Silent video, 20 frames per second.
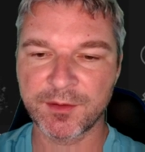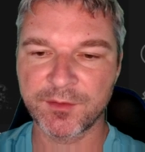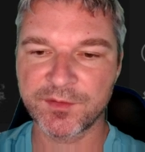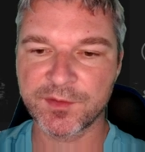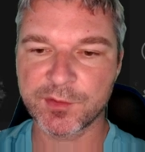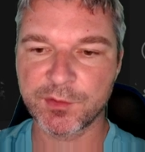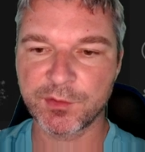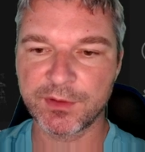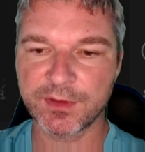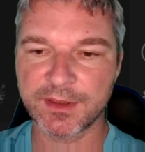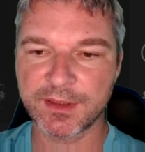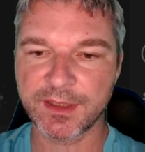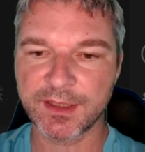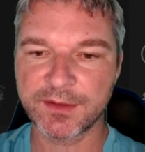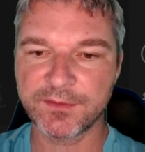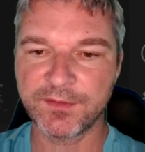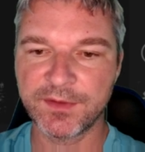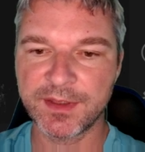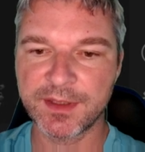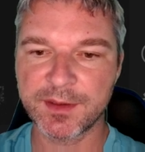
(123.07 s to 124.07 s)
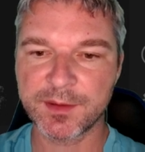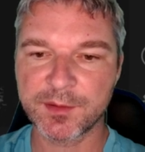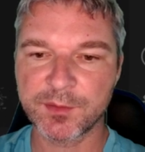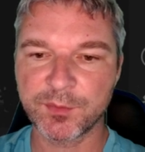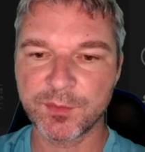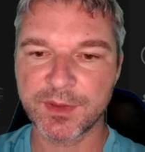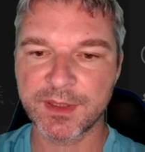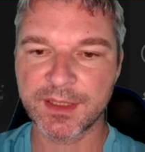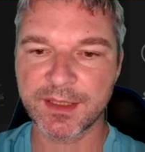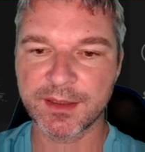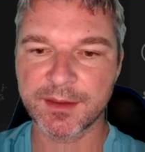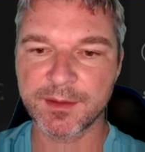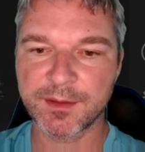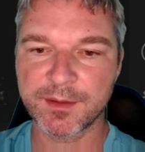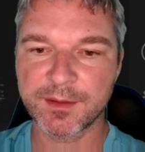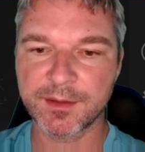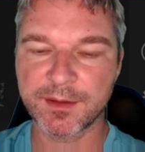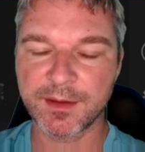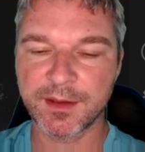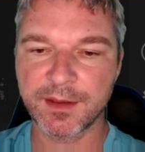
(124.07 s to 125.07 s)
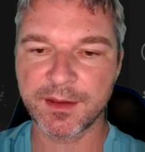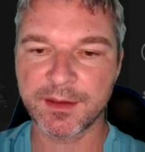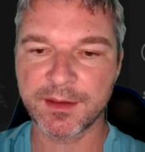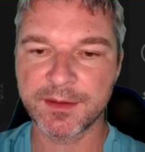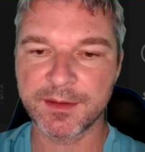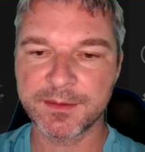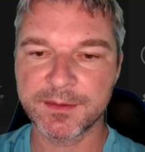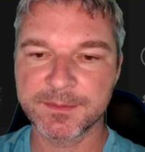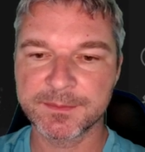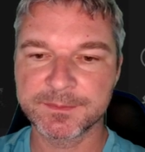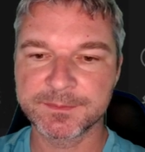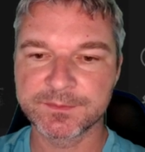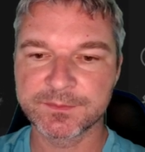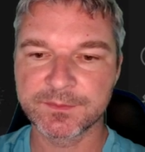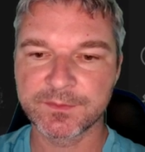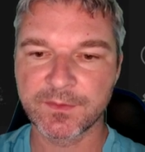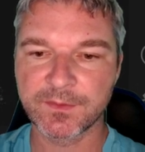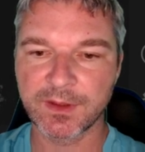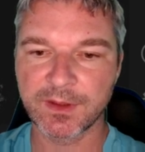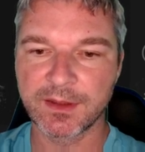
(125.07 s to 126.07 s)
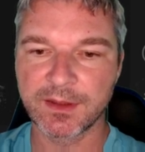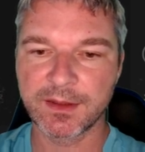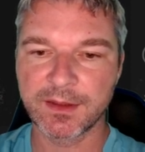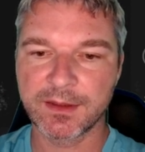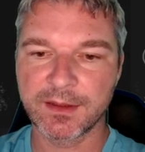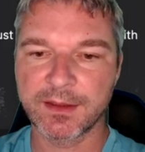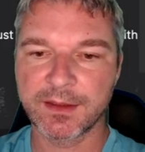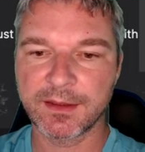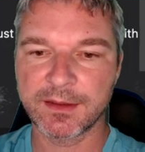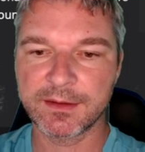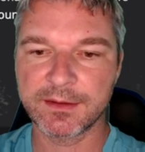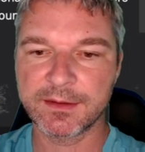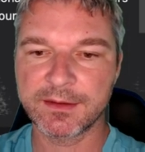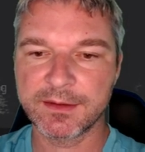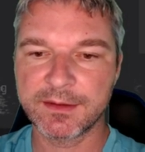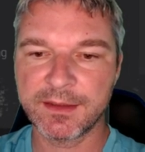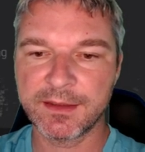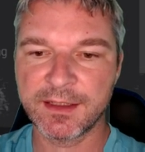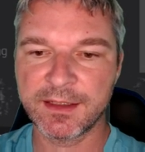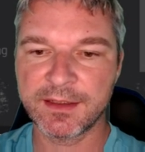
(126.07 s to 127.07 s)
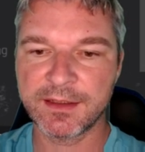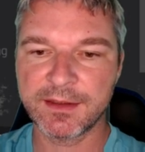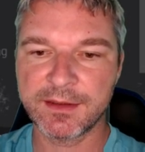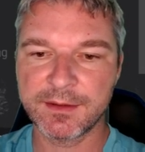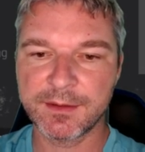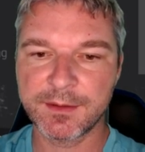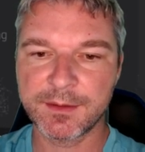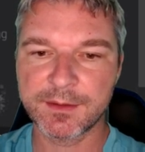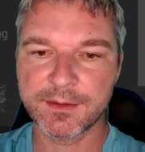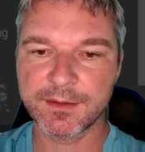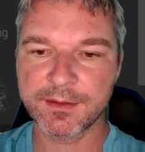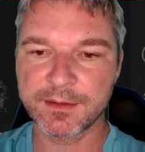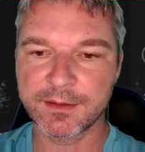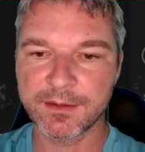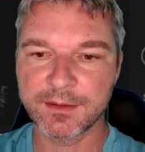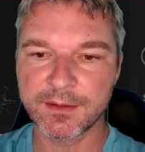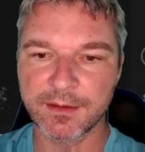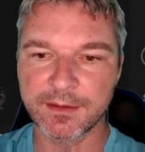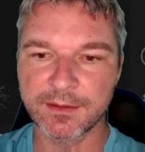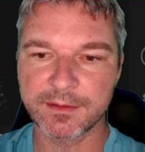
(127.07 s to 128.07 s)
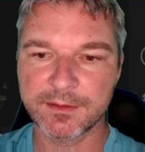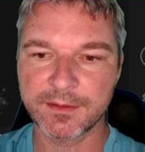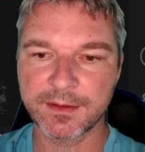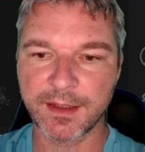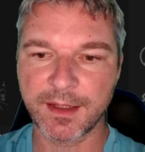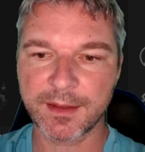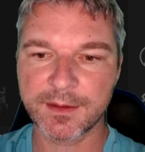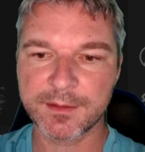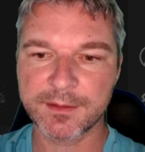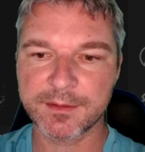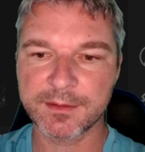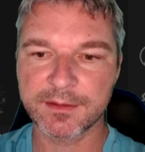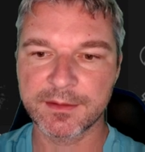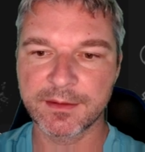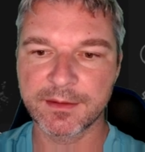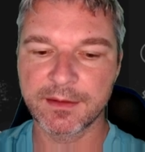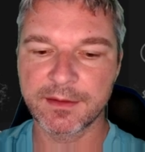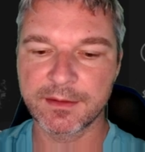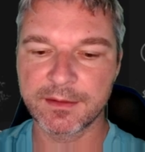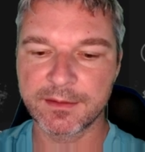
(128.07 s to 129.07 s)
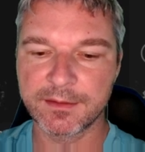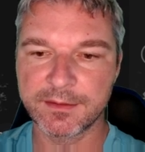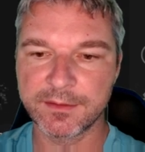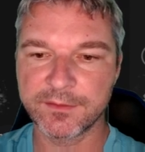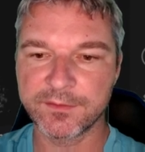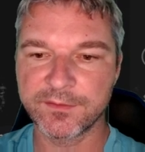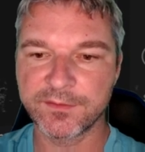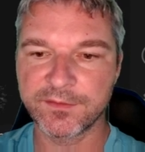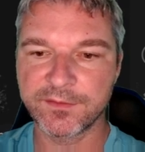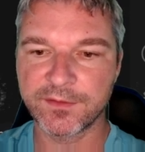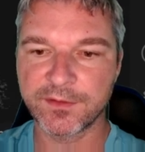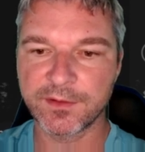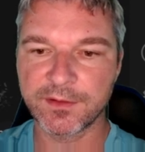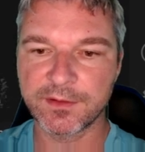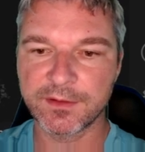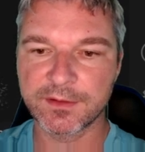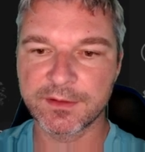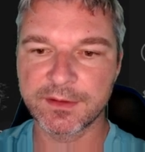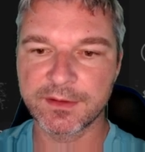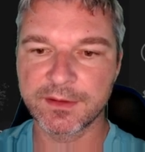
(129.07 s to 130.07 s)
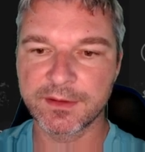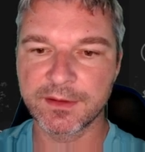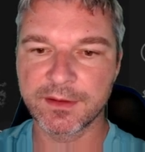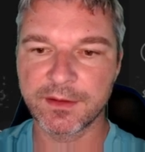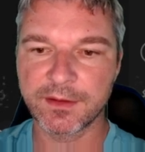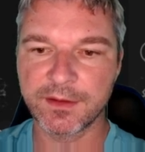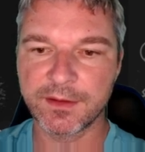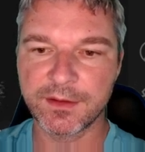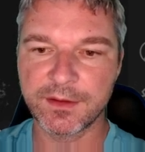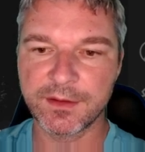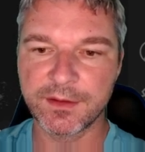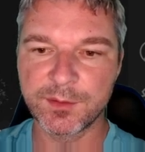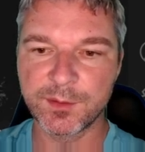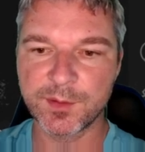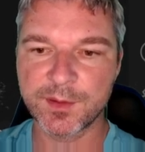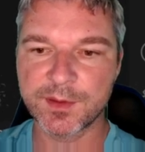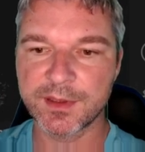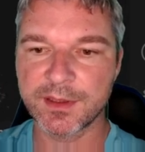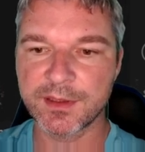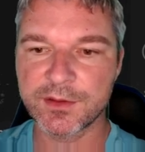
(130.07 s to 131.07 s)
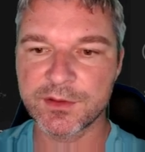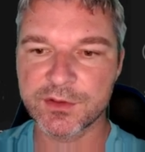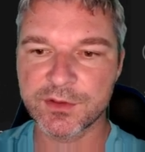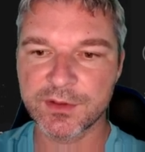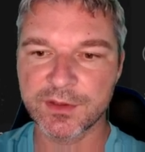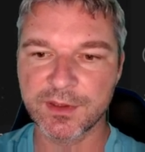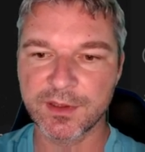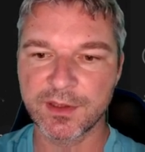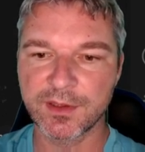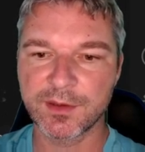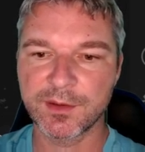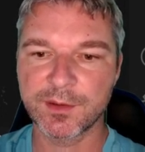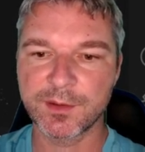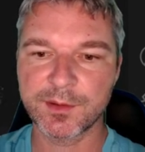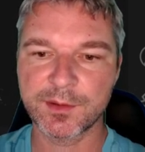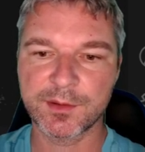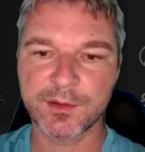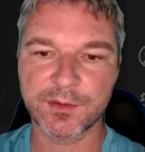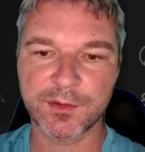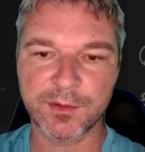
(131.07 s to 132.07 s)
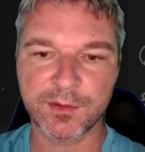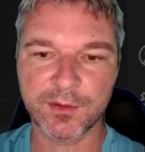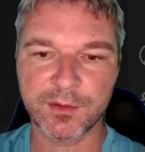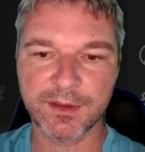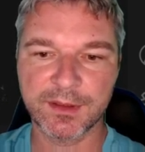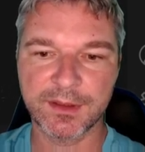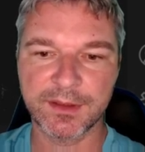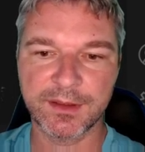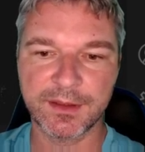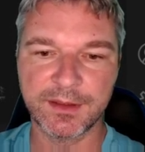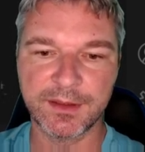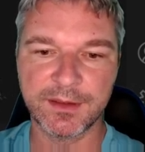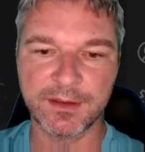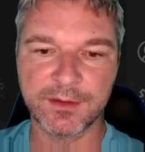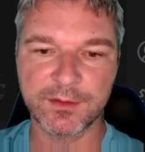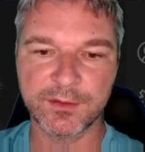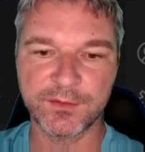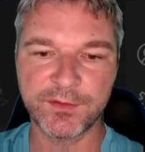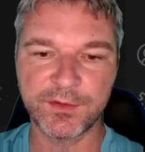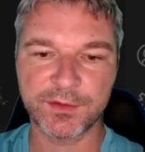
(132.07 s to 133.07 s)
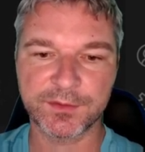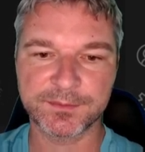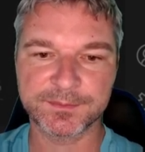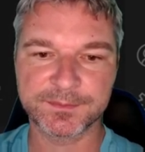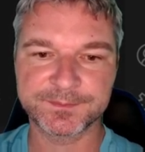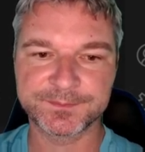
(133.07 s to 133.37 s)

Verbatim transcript: of scrolling like this, we can say contains text default usage scroll into view.